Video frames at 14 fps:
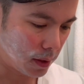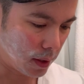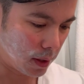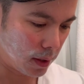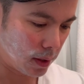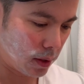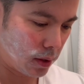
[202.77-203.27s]

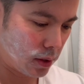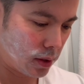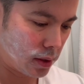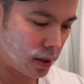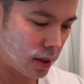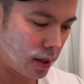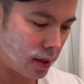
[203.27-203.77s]
And then you
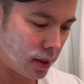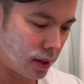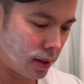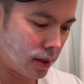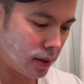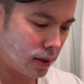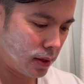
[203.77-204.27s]
just kind
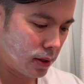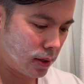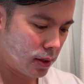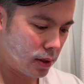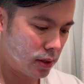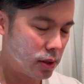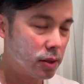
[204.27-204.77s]
of
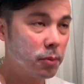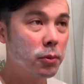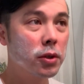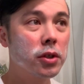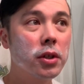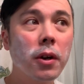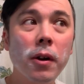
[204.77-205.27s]

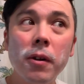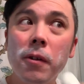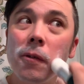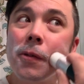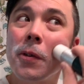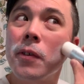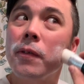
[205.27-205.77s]
smush it all
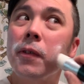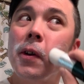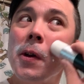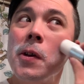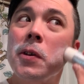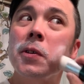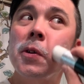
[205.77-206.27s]
over your
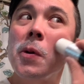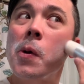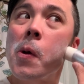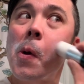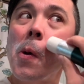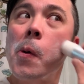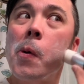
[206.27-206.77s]
face.
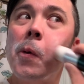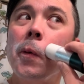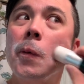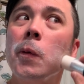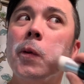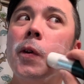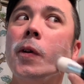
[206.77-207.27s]

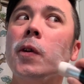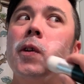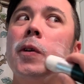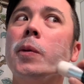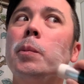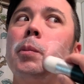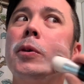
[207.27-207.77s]
Get a
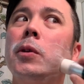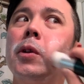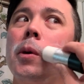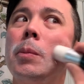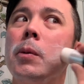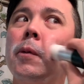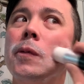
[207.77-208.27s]
good
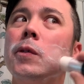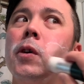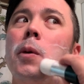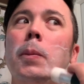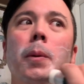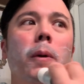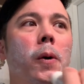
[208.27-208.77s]
buildup of
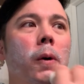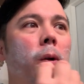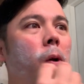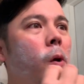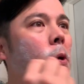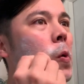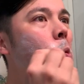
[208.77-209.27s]
soap going
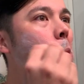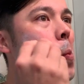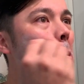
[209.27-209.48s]
on,